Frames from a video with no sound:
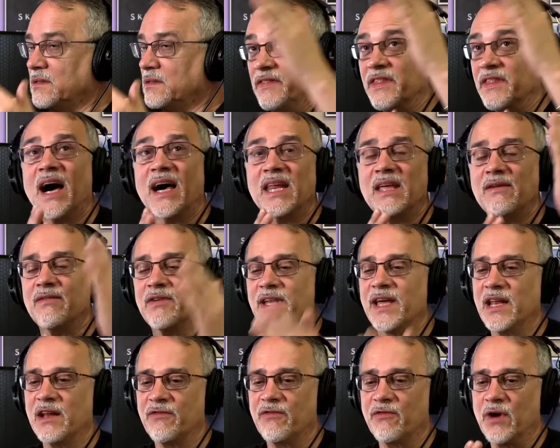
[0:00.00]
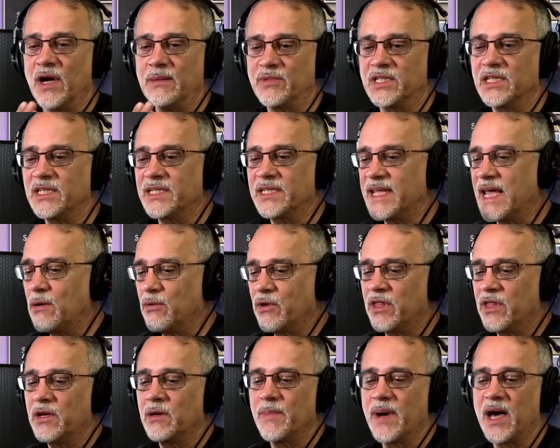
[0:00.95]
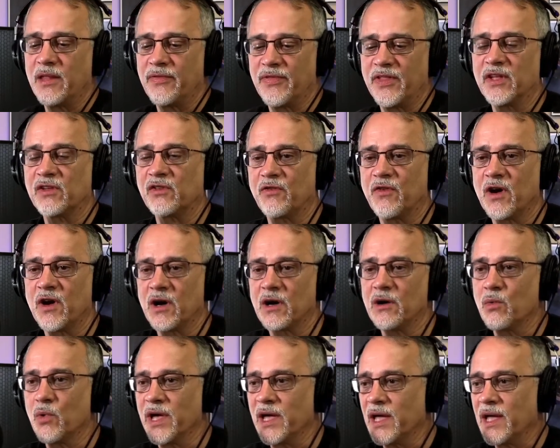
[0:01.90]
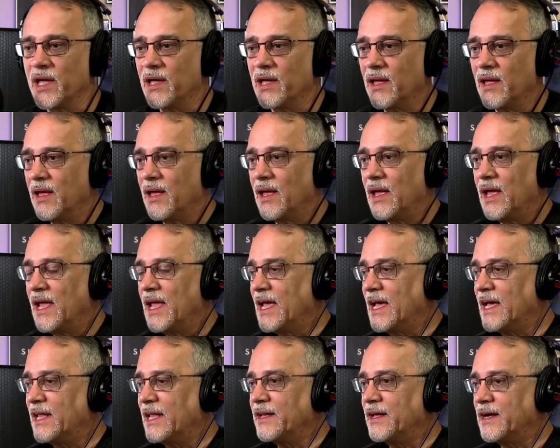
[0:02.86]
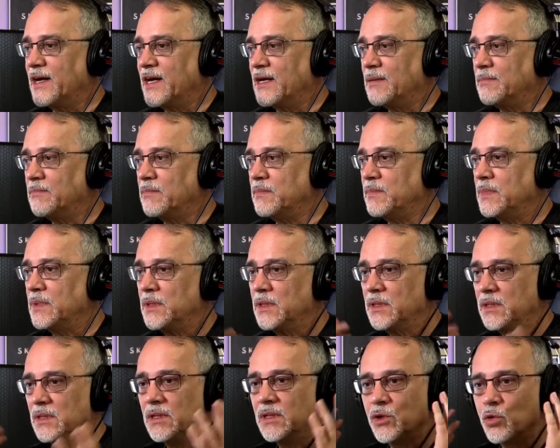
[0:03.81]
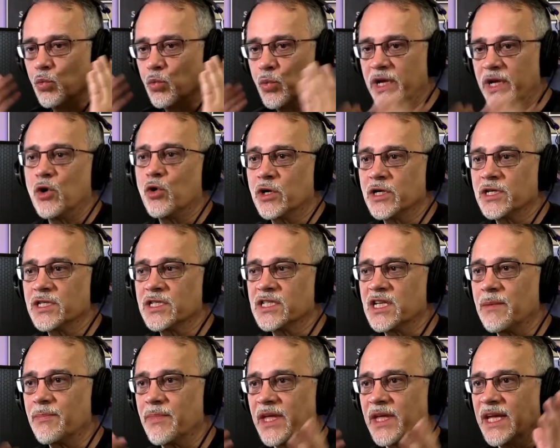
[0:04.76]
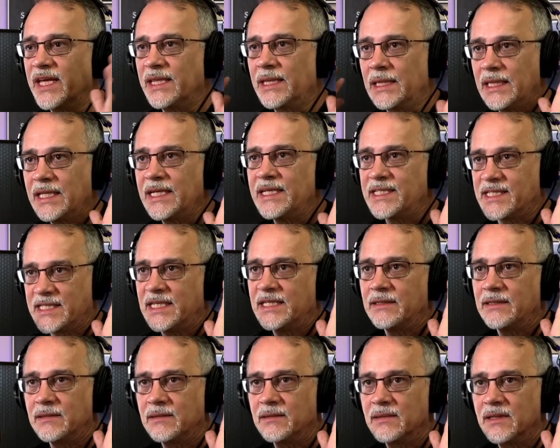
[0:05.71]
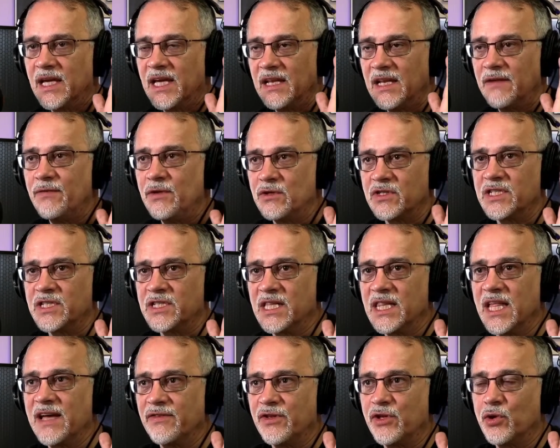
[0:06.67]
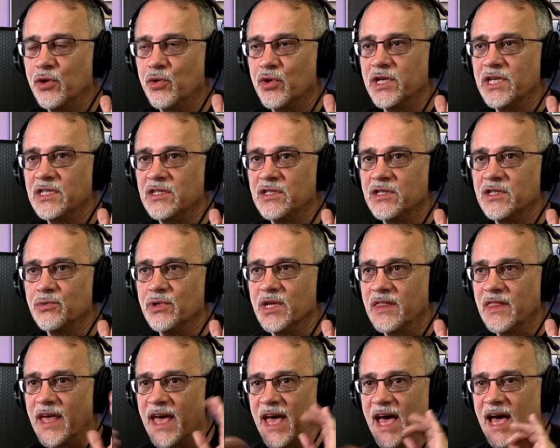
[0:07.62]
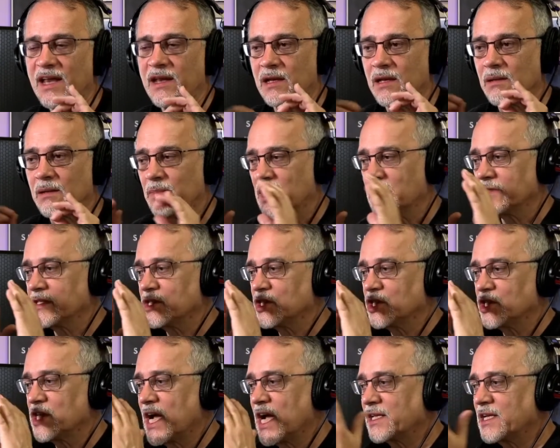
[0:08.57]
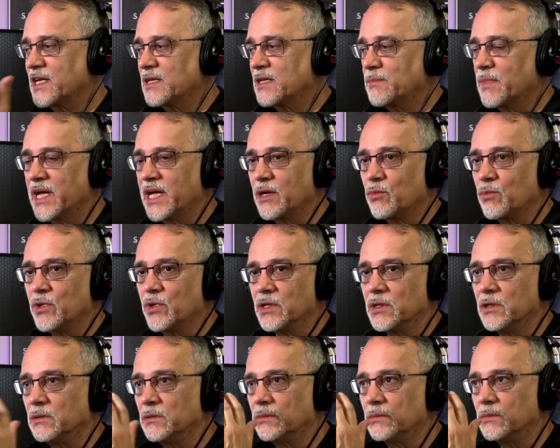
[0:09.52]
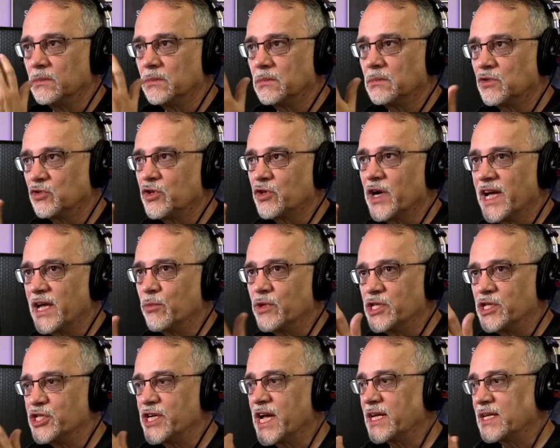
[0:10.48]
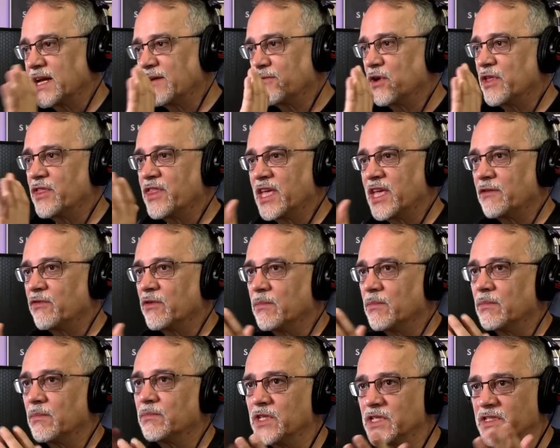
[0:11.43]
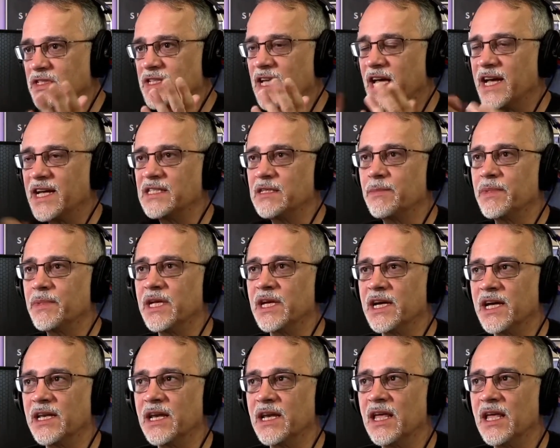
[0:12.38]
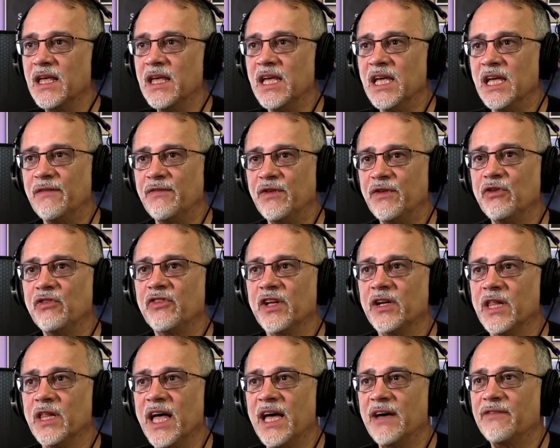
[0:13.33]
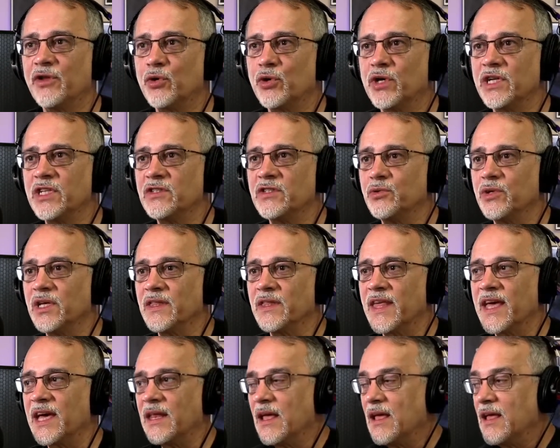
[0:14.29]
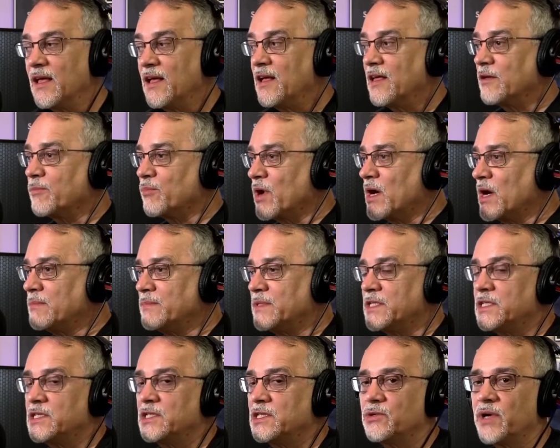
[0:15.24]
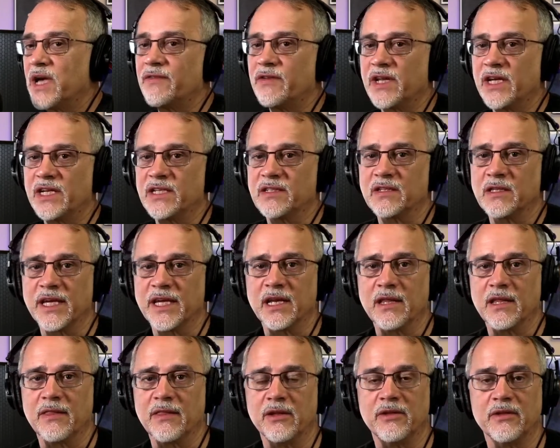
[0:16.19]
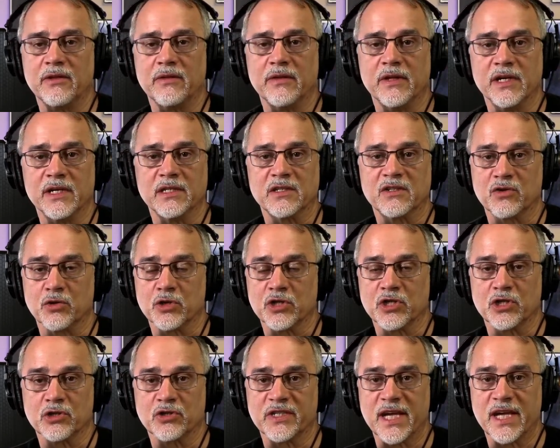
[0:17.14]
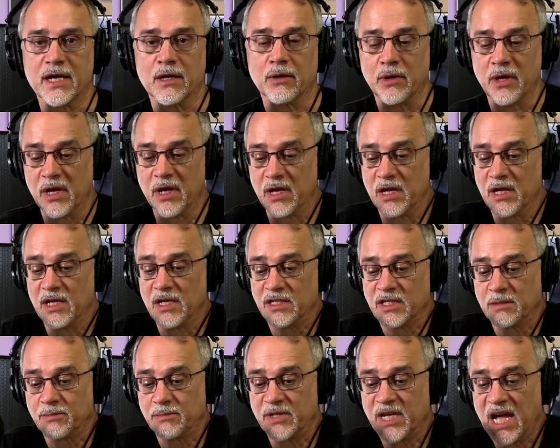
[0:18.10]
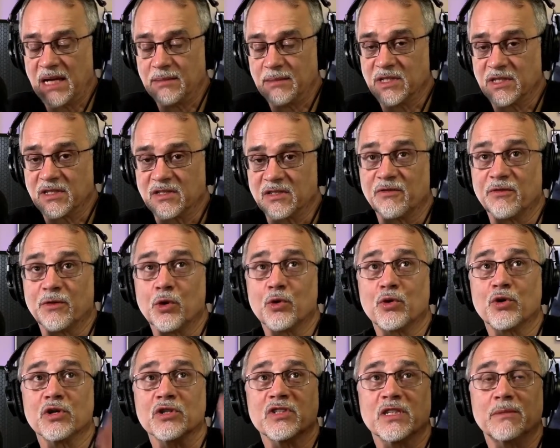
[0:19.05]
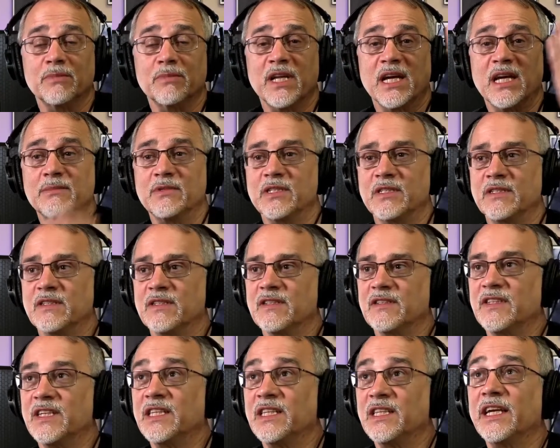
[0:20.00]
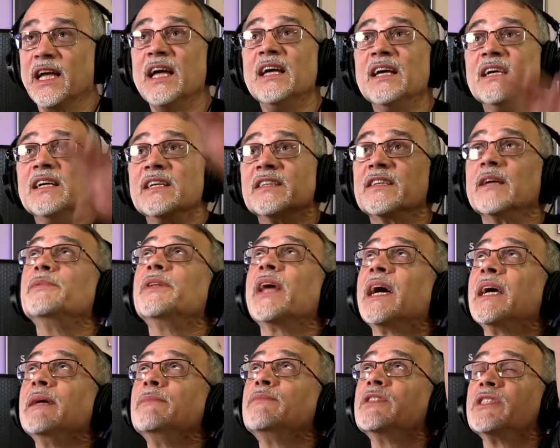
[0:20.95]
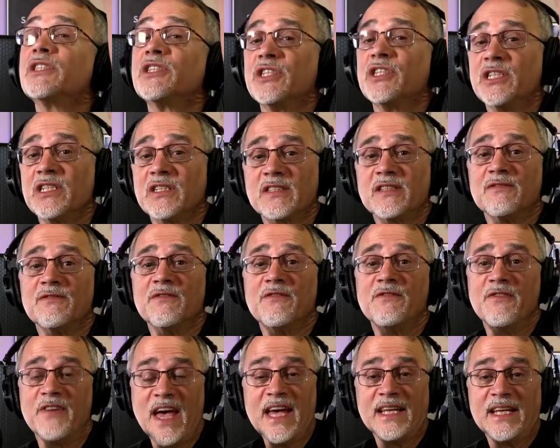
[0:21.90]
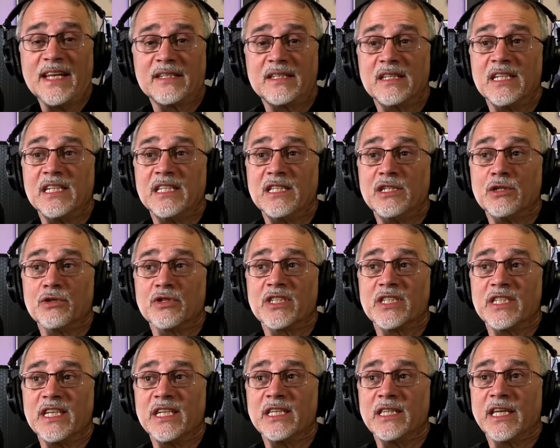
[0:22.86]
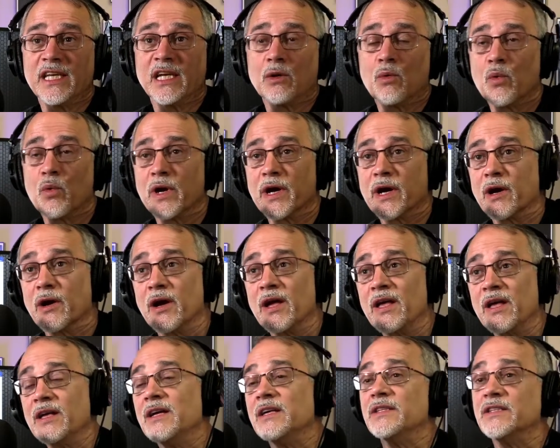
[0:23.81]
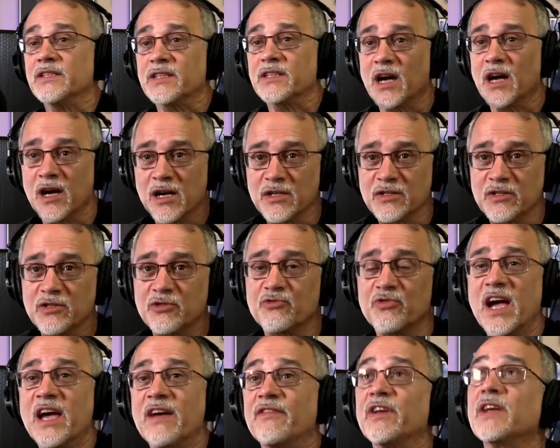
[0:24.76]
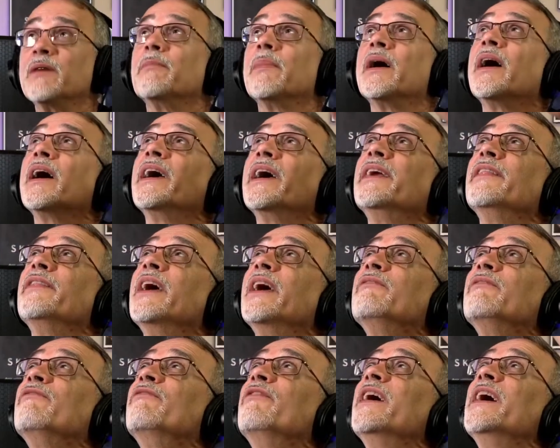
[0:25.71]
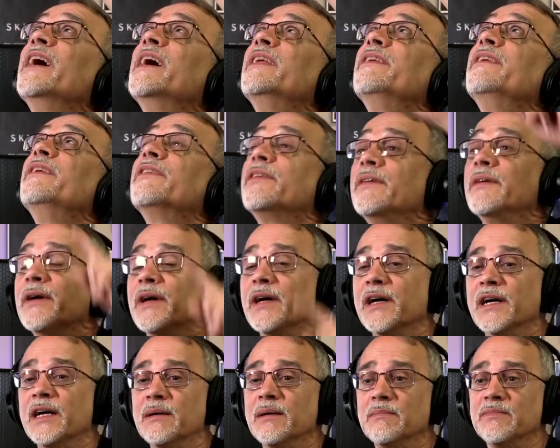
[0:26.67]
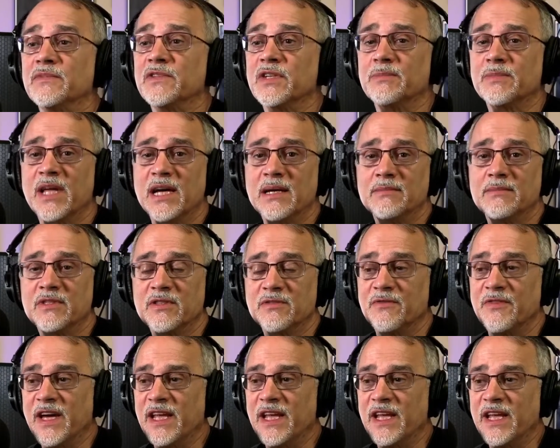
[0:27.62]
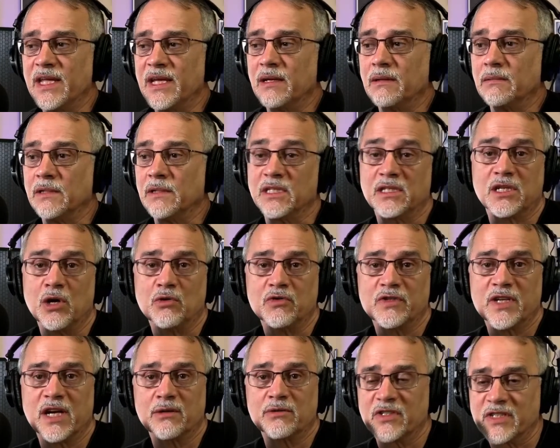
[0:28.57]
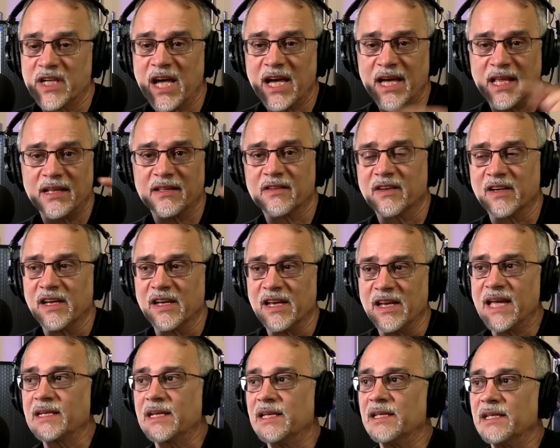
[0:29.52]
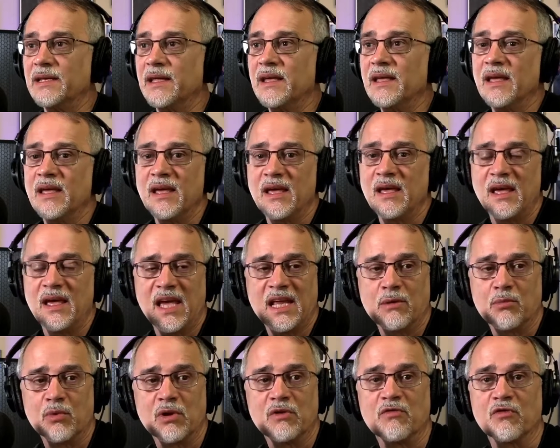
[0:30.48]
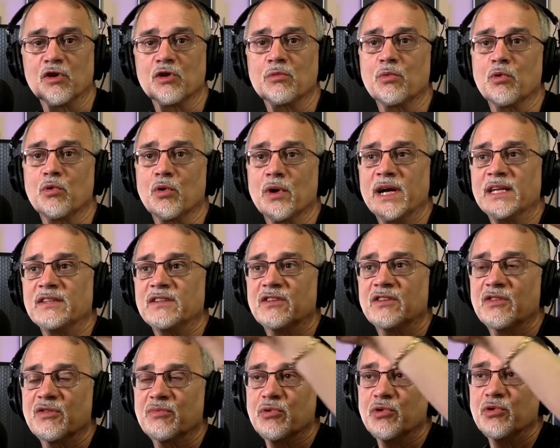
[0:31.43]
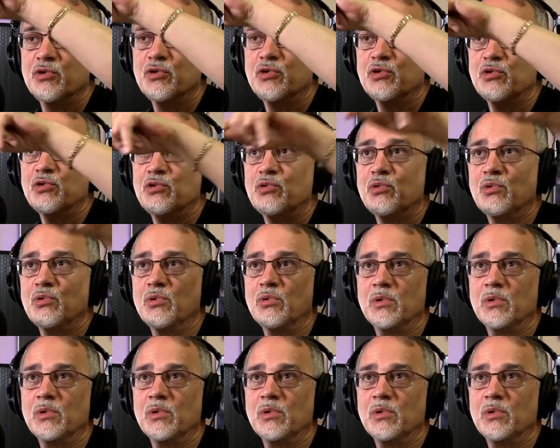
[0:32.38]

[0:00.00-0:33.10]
not even out of frame. Sit down with it about this far away and record something and listen. And if you still have noise doing that, because the shotgun mic will try and reject everything from the sides and behind, if you still have noise doing that, the problem is you haven't isolated the source of your sound. Sometimes it's the floor, sometimes it's the ceiling, sometimes it's just a vent in your ceiling where these cars are driving by, and that vent, sometimes the venting, it goes outside, it's connected, and it reverberates through